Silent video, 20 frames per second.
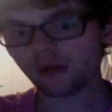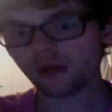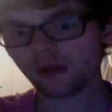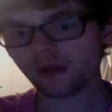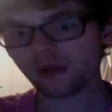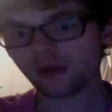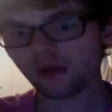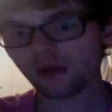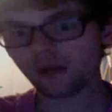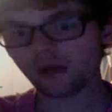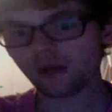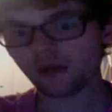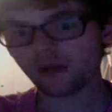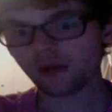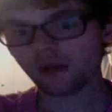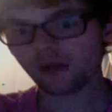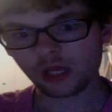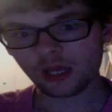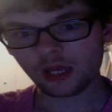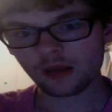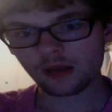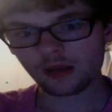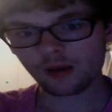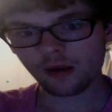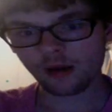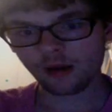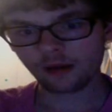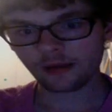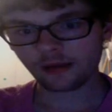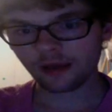Veiler came,
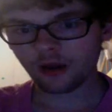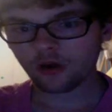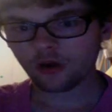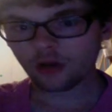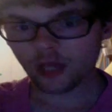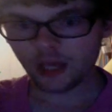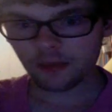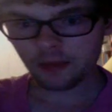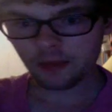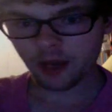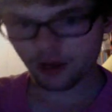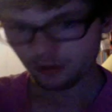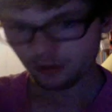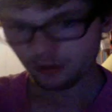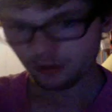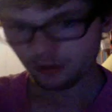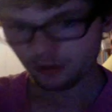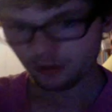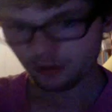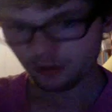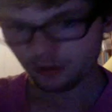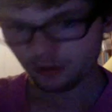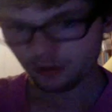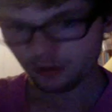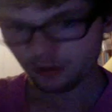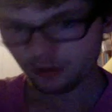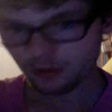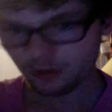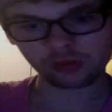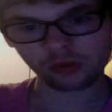they all came out
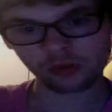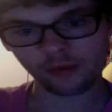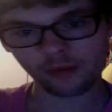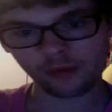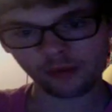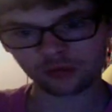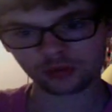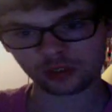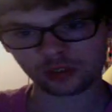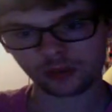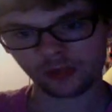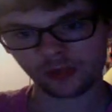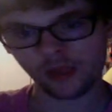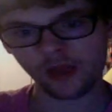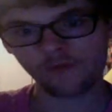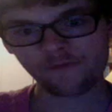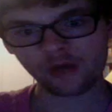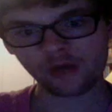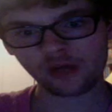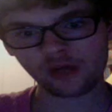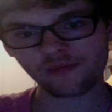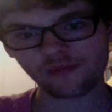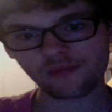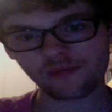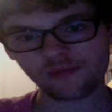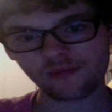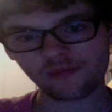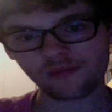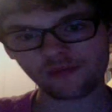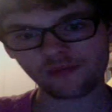in this revolution. Fat
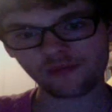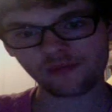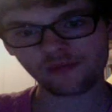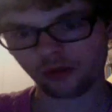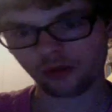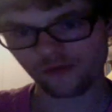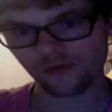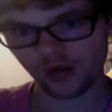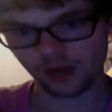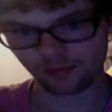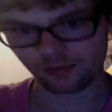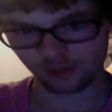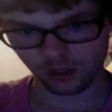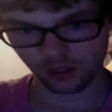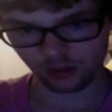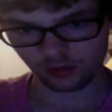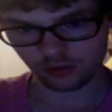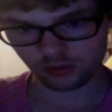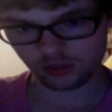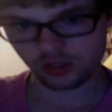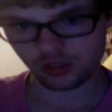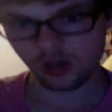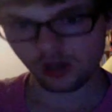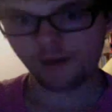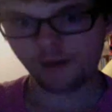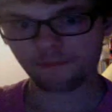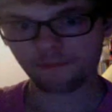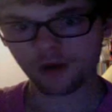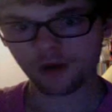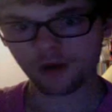Woman was $35,
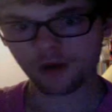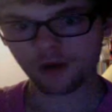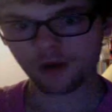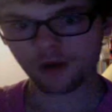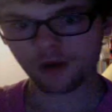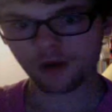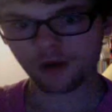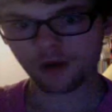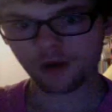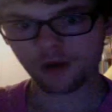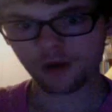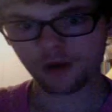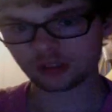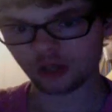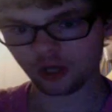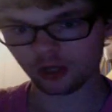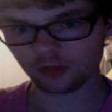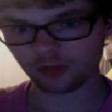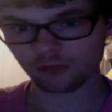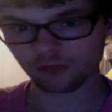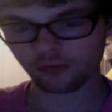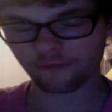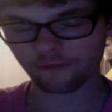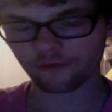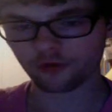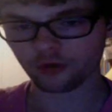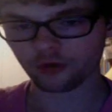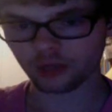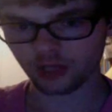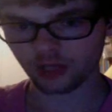Pot and Solomon was
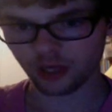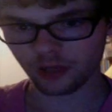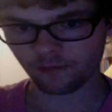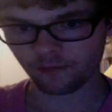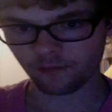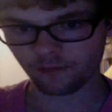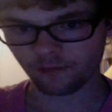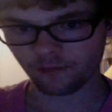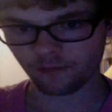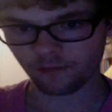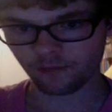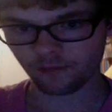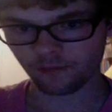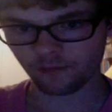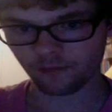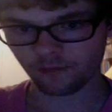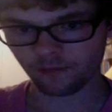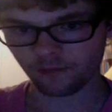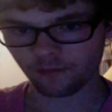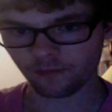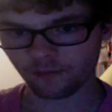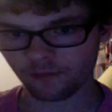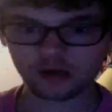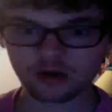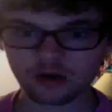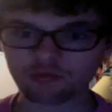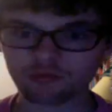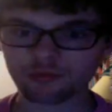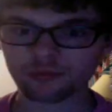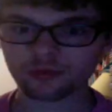48 Fat
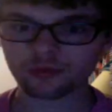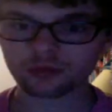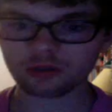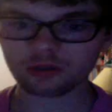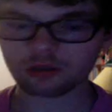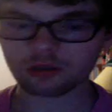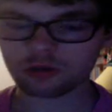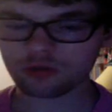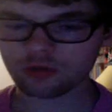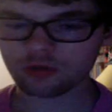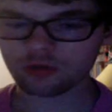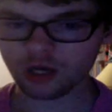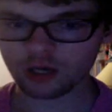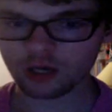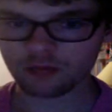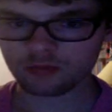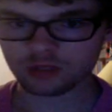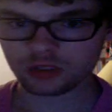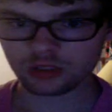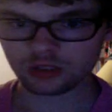got reprinted two times.